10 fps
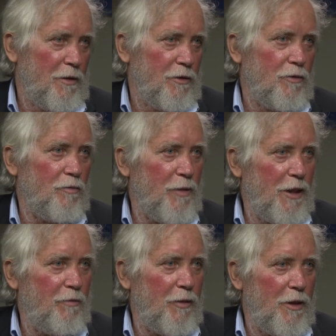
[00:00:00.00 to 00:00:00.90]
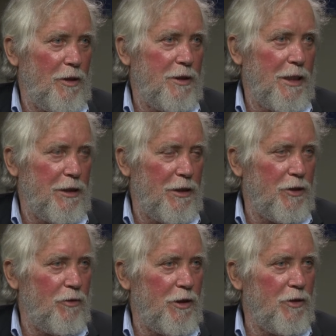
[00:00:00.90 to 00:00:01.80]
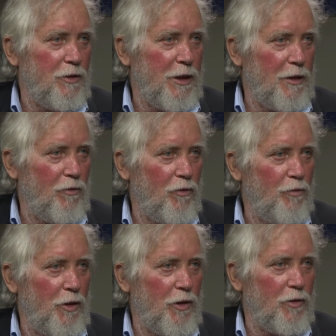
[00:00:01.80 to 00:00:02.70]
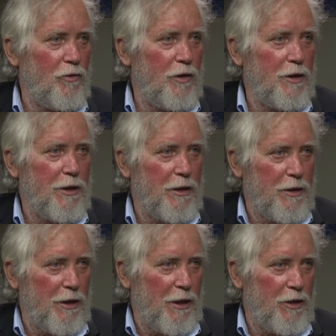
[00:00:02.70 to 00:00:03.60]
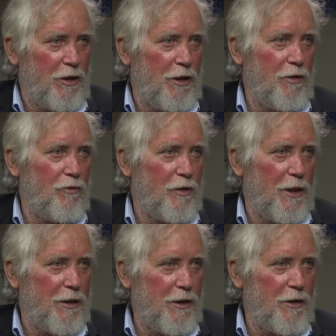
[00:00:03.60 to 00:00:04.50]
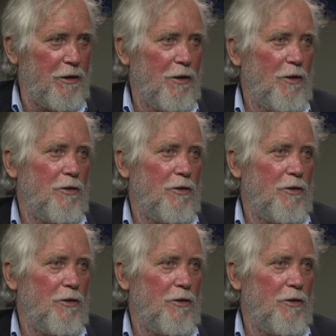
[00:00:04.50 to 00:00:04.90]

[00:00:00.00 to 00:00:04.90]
So maybe that is the reason then combinatorics as such did not exist.